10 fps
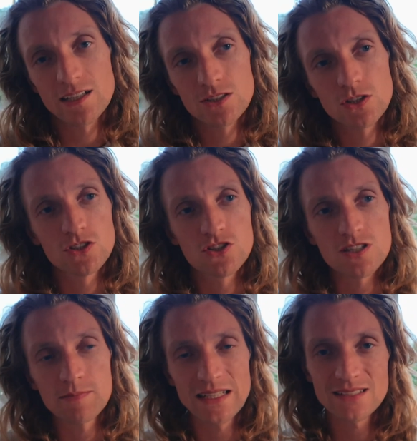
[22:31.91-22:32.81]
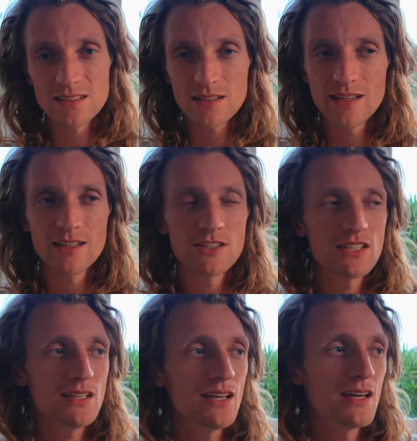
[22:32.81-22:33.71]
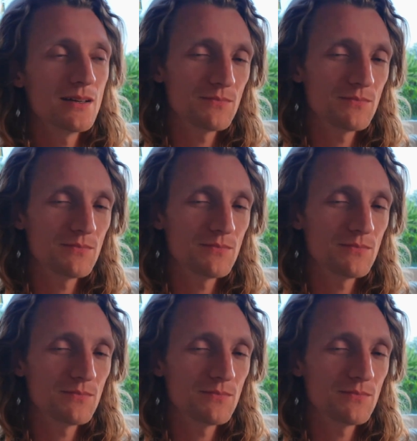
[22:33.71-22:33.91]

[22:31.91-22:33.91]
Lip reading: unconscious masculine energy.